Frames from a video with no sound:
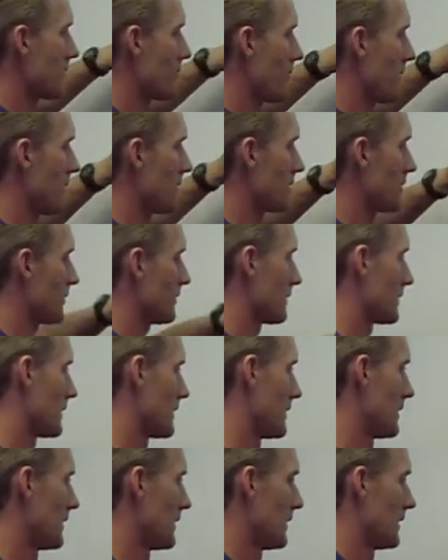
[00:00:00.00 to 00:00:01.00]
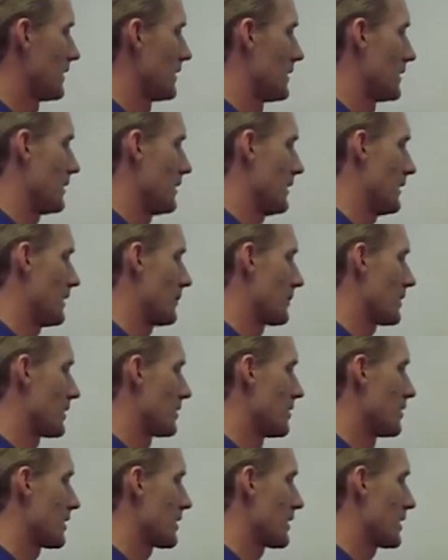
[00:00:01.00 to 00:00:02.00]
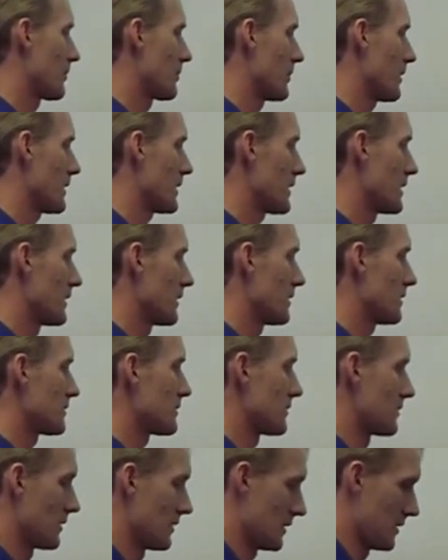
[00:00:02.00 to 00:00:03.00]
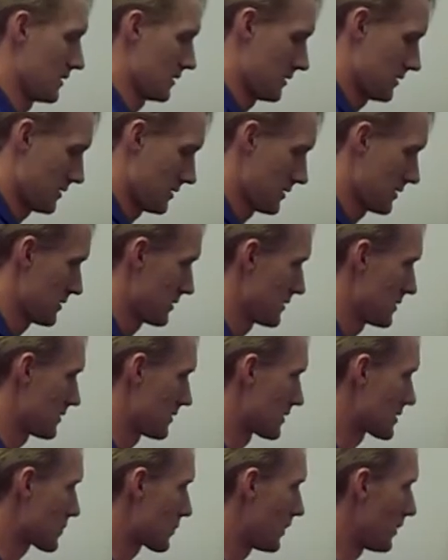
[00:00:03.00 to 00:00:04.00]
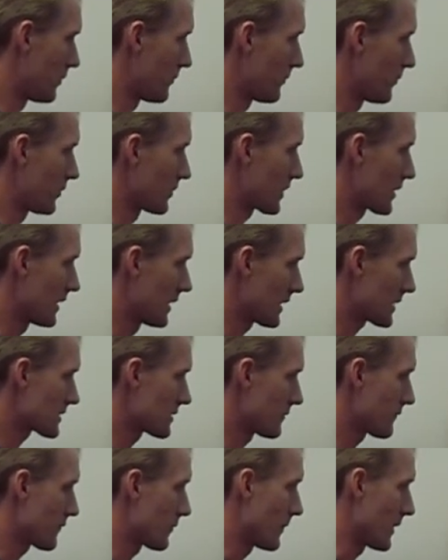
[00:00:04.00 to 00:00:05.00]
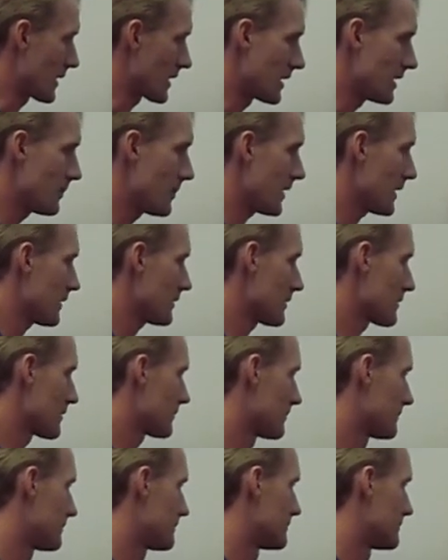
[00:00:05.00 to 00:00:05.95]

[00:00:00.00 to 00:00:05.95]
the panel, and I'm going to hook it up right here to the 12 volt connection for my keypads.